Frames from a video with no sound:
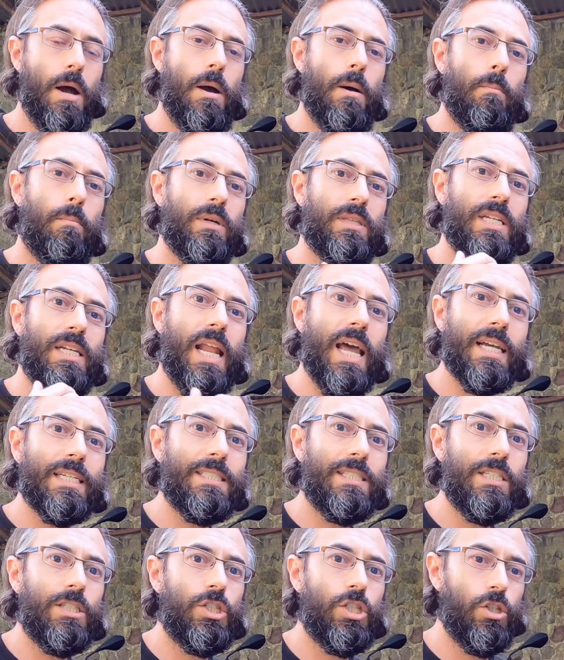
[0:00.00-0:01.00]
But the
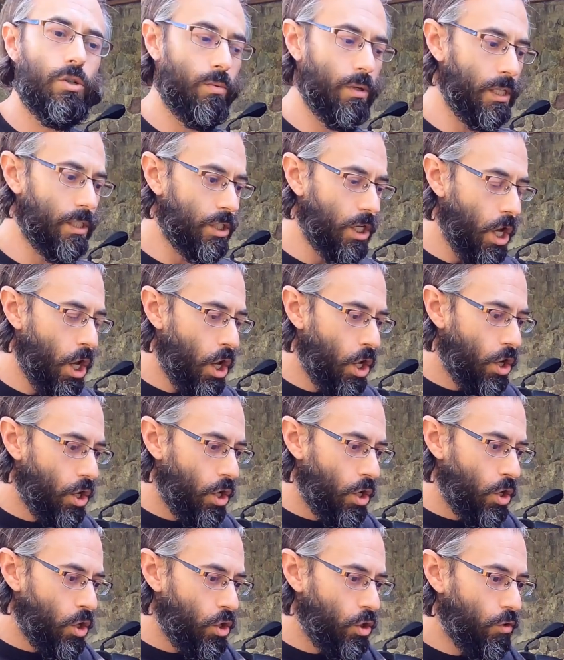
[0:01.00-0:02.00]
next issue is,
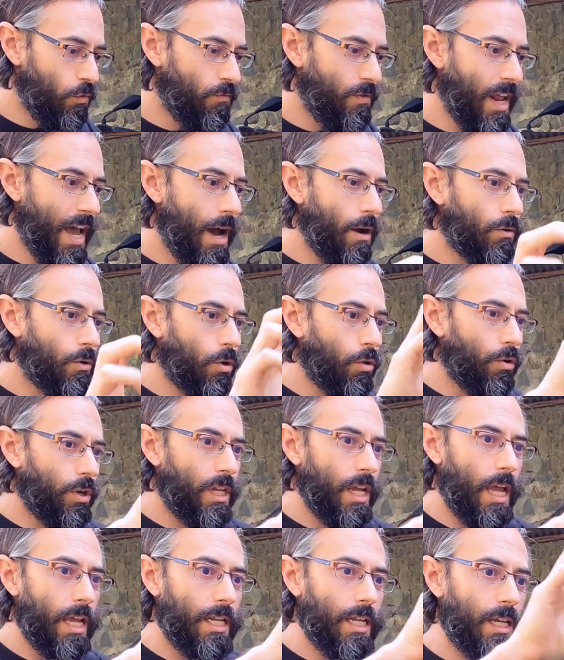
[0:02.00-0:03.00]
you've now
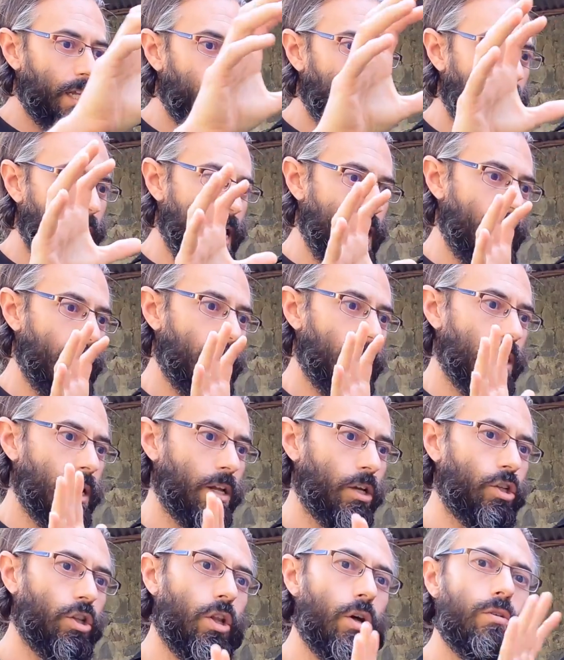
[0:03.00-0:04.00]
created an
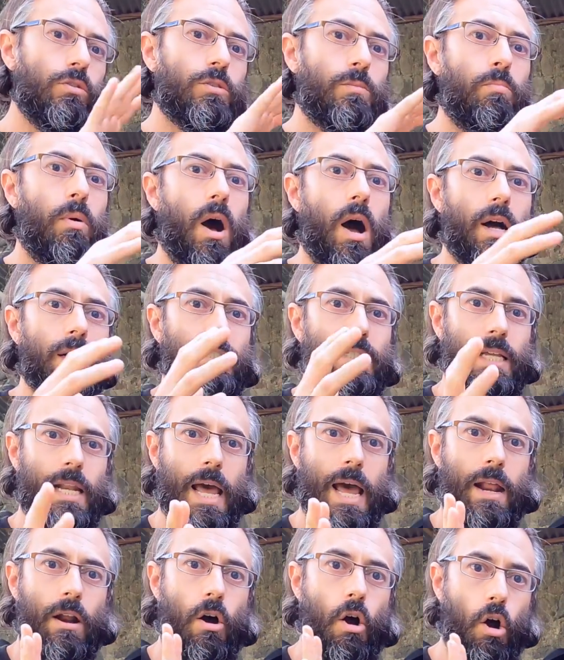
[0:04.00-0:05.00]
enclosed box that
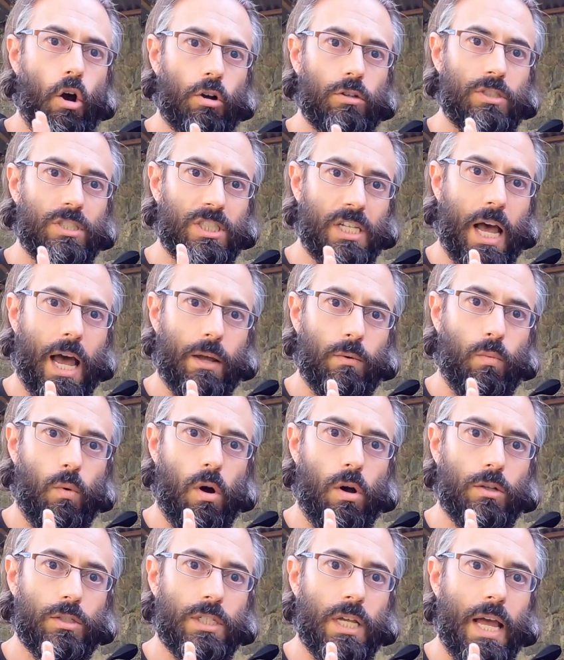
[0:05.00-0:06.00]
had hard
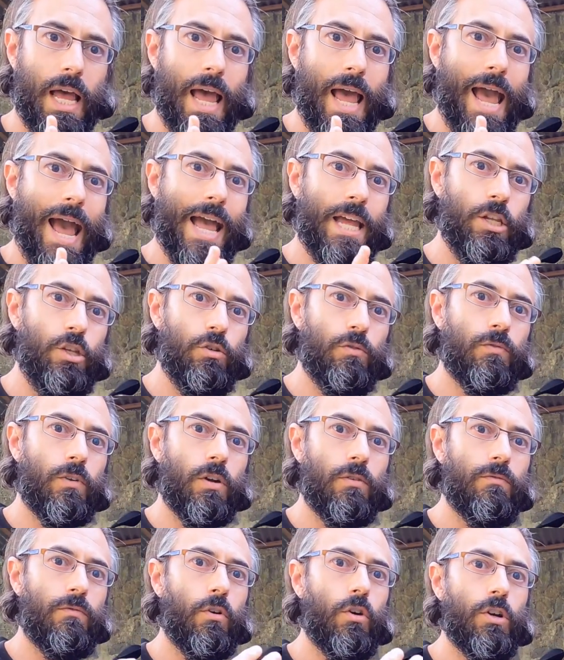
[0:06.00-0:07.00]
sidewalls, and you've
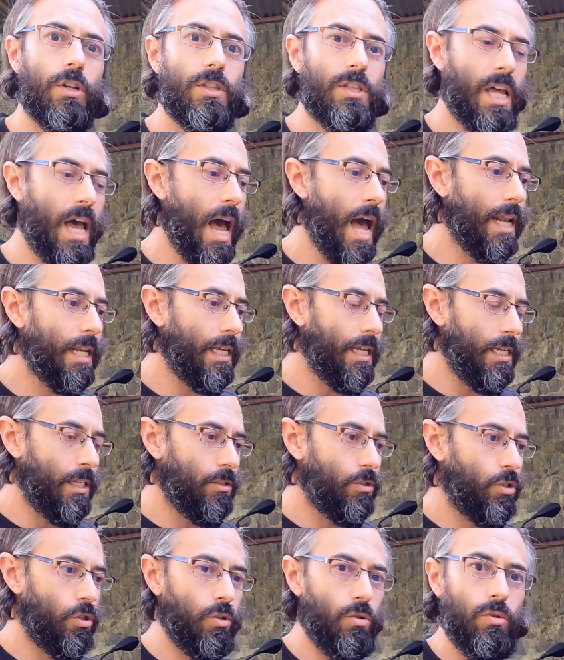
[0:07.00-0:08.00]
converted that
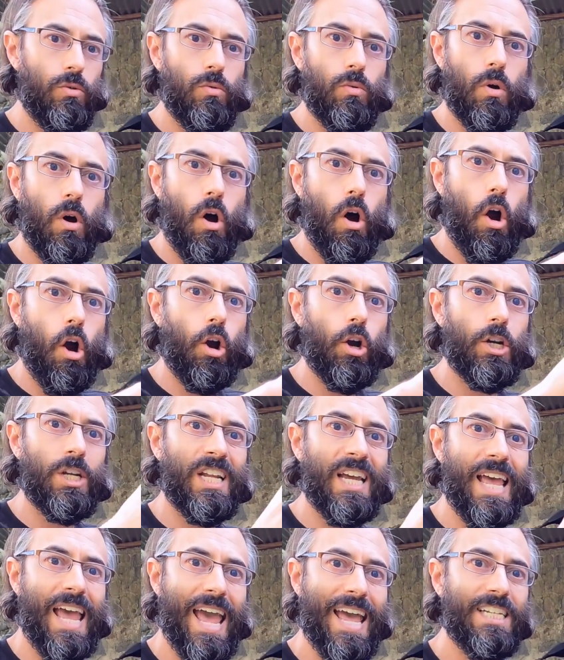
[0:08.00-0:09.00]
into
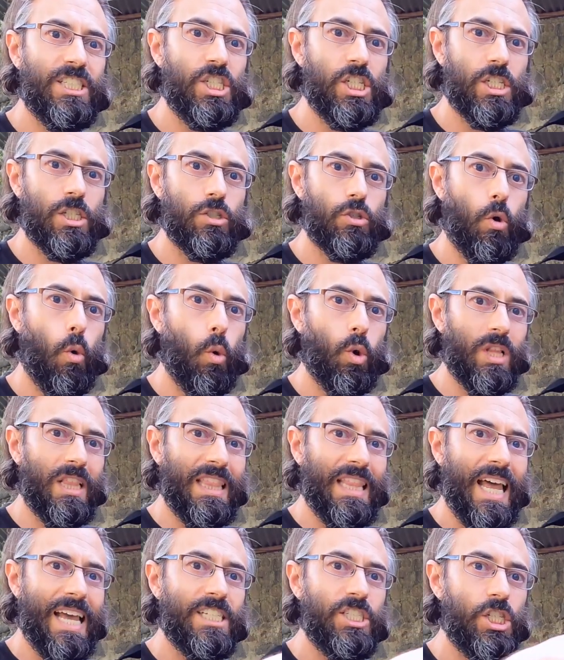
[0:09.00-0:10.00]
hard edges or
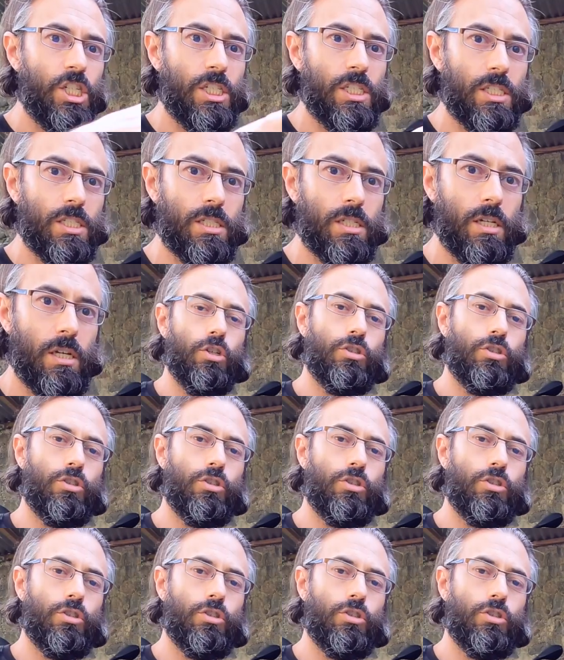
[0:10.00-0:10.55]
ledges.